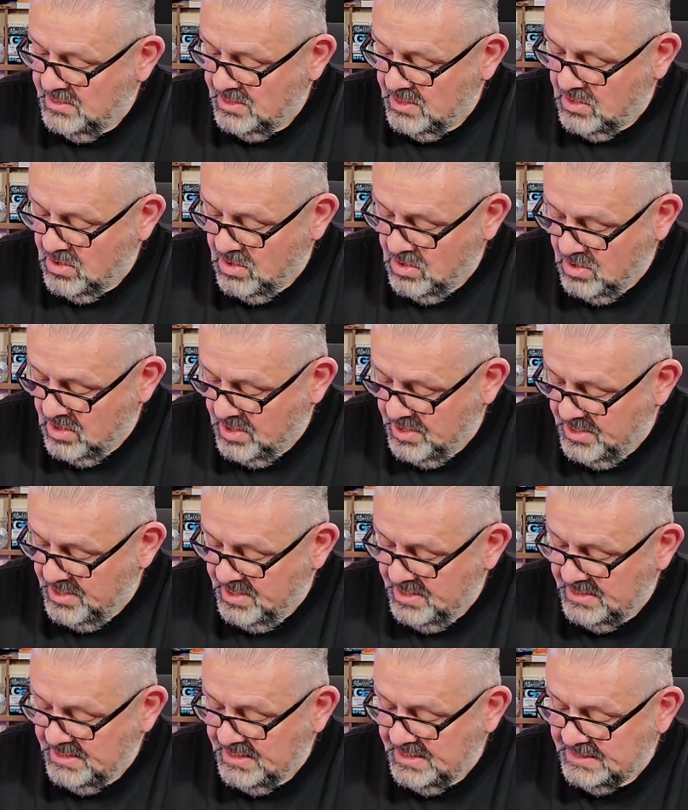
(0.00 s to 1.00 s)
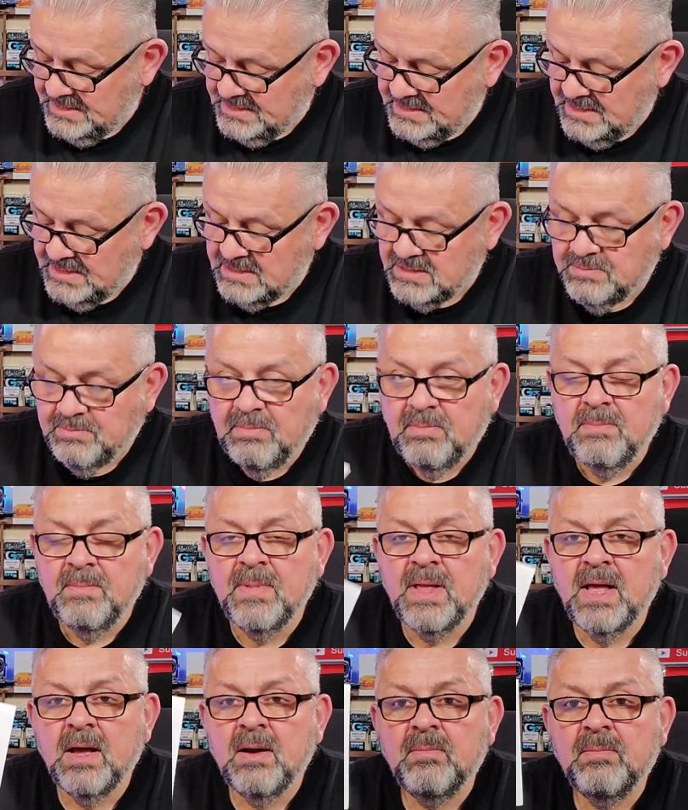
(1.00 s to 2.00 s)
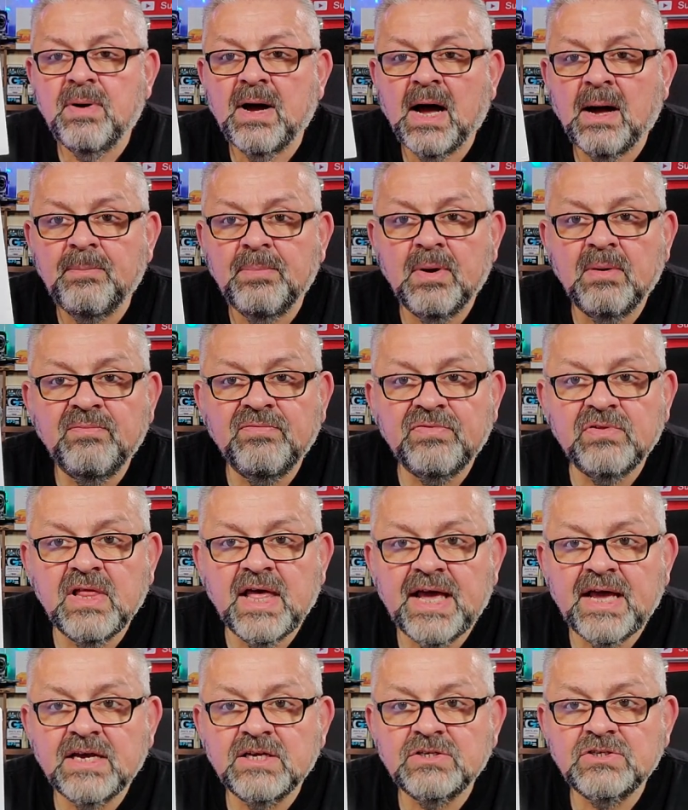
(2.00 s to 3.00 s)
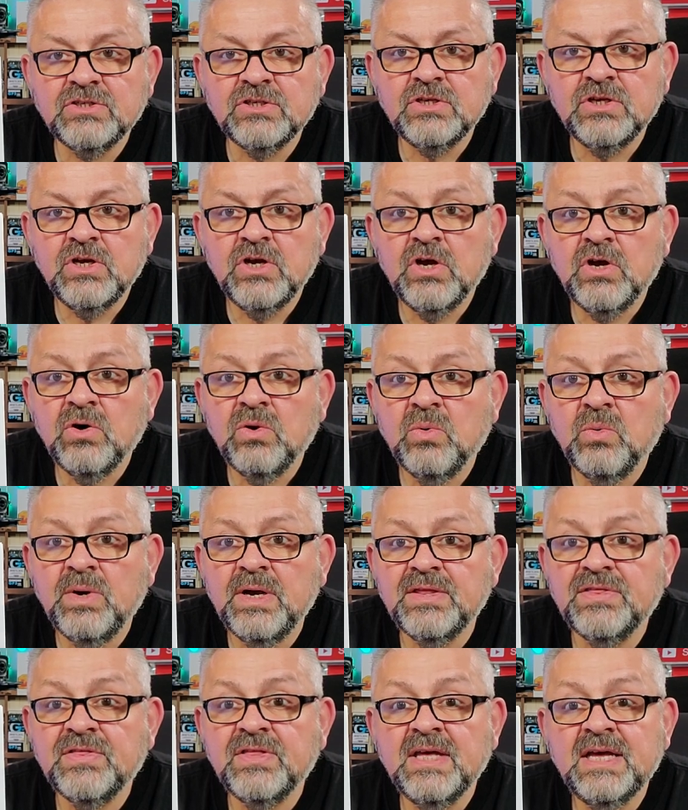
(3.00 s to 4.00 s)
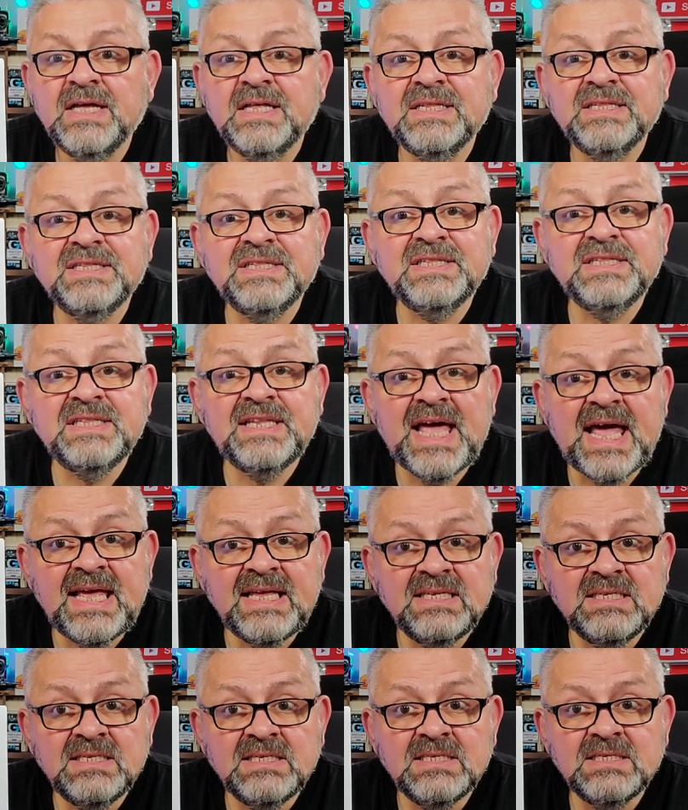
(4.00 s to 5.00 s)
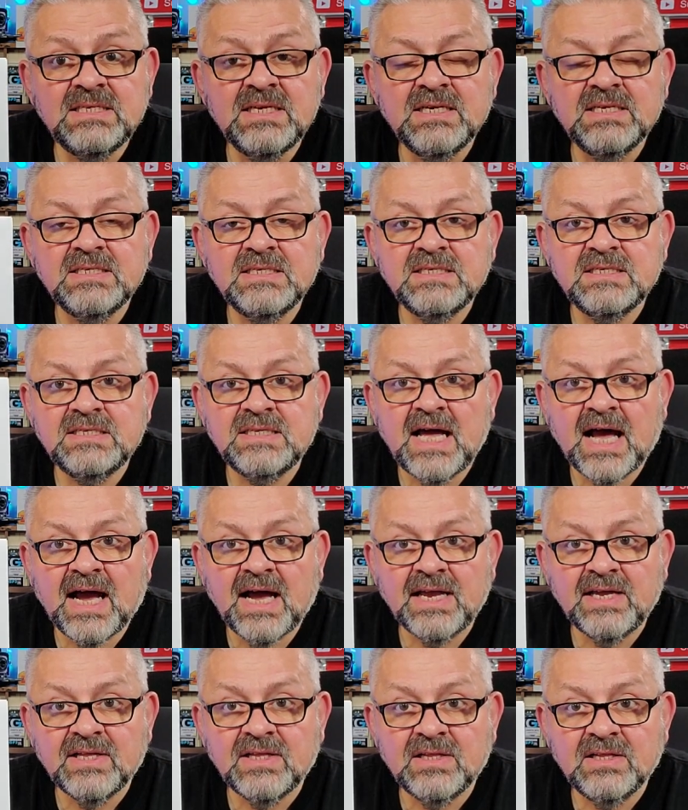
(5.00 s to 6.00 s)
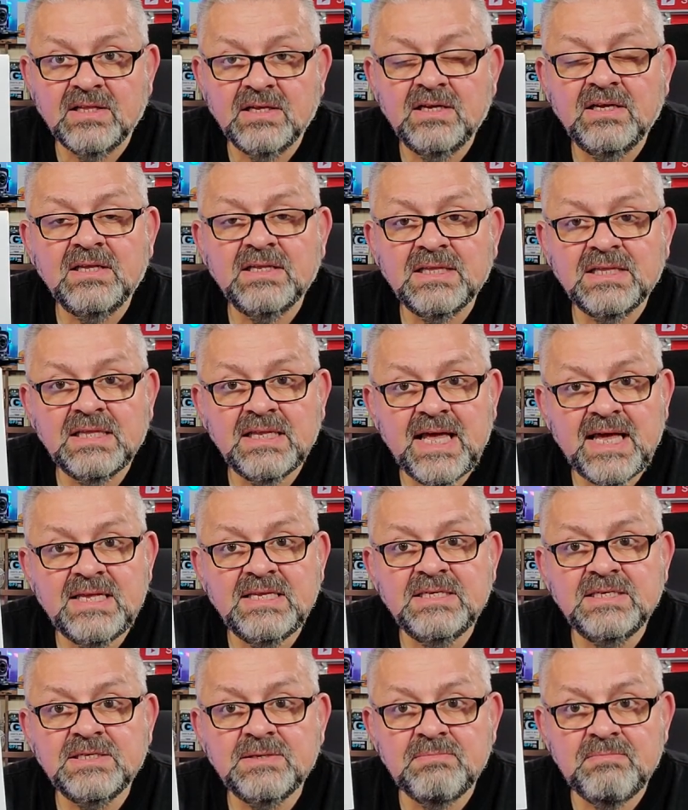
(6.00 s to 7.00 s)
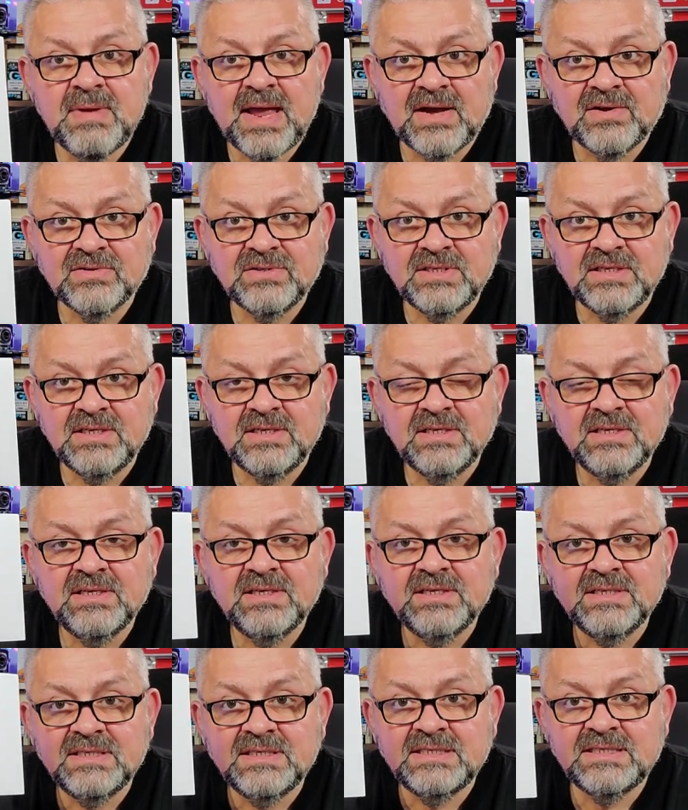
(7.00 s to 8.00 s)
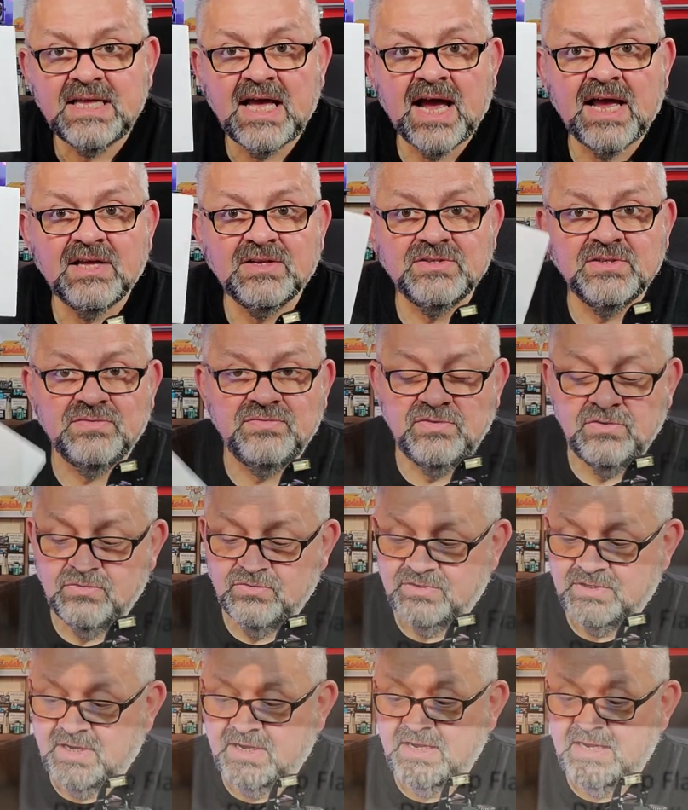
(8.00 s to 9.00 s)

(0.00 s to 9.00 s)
a card that says pop-up flash with lens style, lens mounted style diffuser.